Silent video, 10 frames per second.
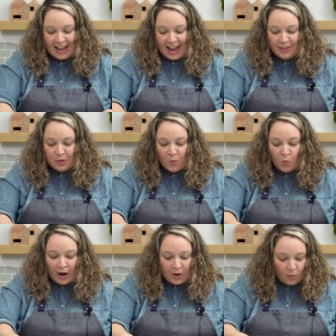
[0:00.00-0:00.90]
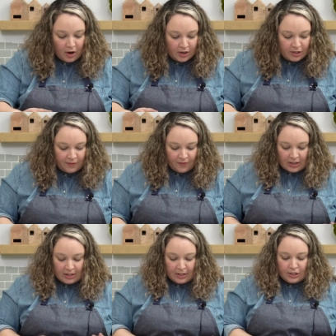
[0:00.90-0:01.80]
And the whitewash
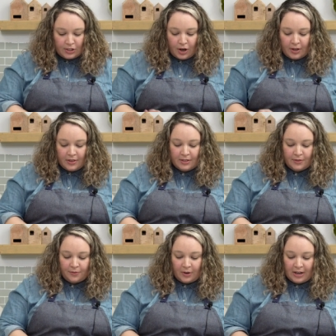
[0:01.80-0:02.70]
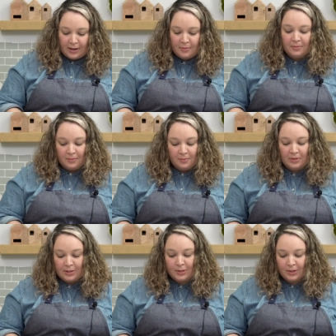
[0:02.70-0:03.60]
finish on this frame
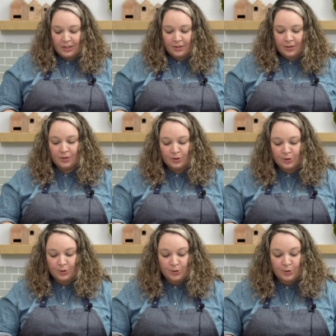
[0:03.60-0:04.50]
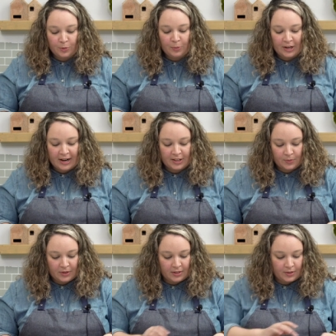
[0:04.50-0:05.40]
is looking super nice
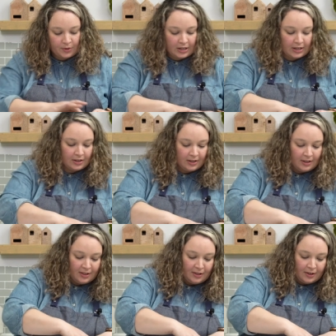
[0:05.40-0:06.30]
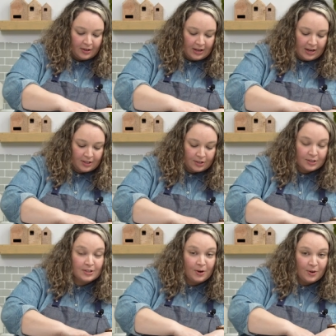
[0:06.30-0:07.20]
with the screen. Okay,
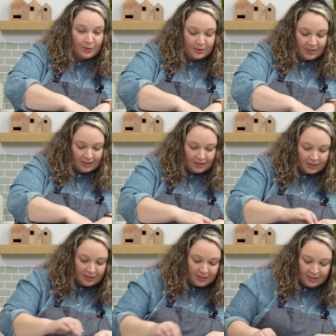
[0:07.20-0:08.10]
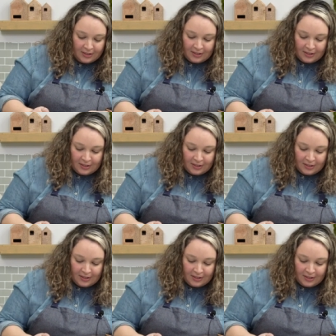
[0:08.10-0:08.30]
just hold on.